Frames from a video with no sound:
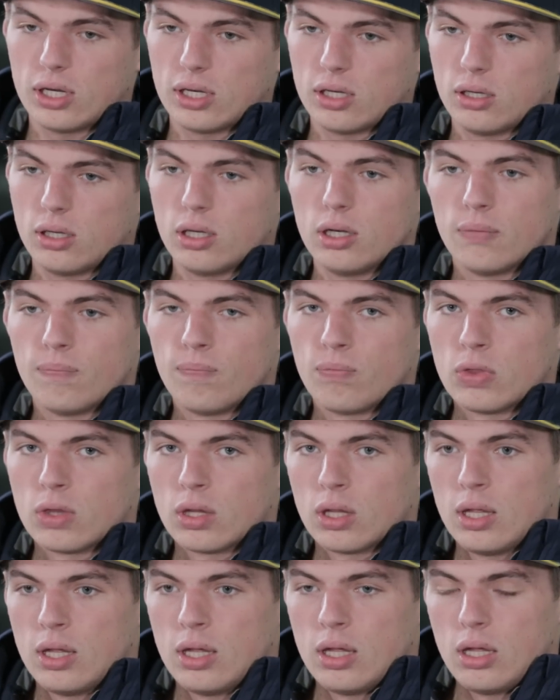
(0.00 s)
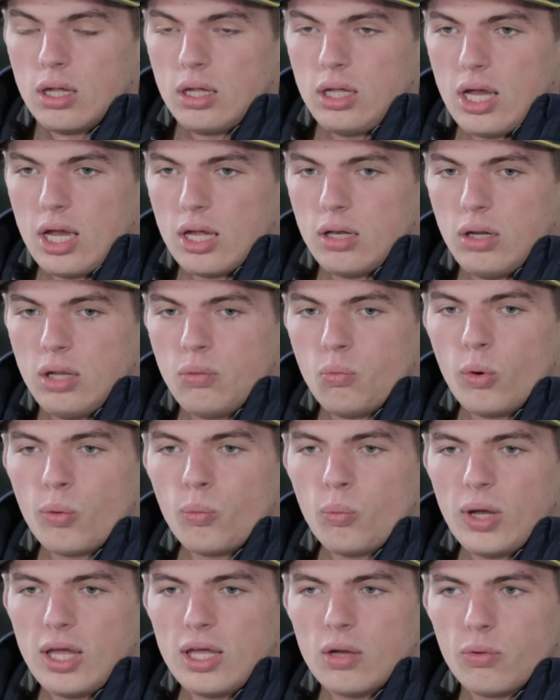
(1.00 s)
And yeah, and in
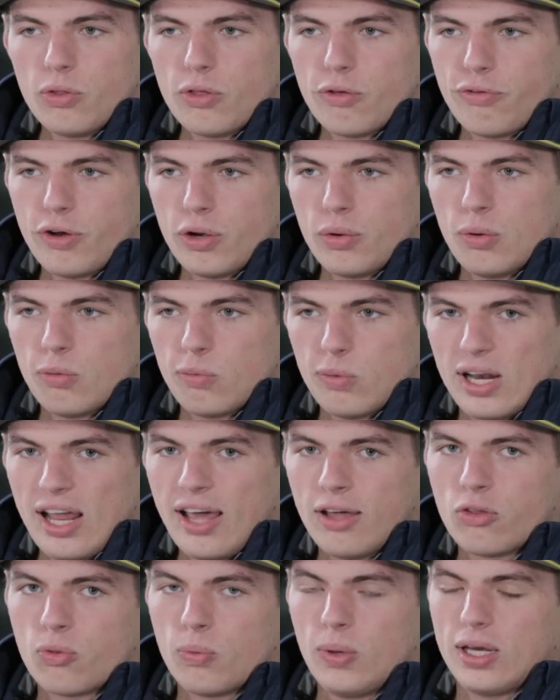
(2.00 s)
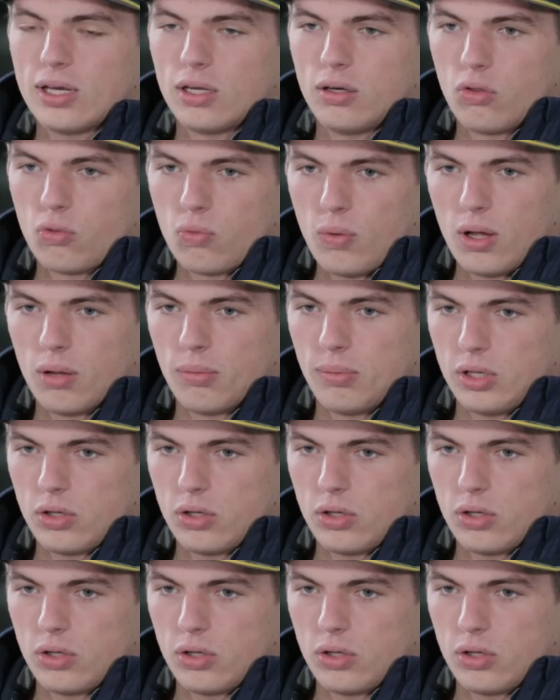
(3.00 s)
one way it was a very relaxed weekend as well,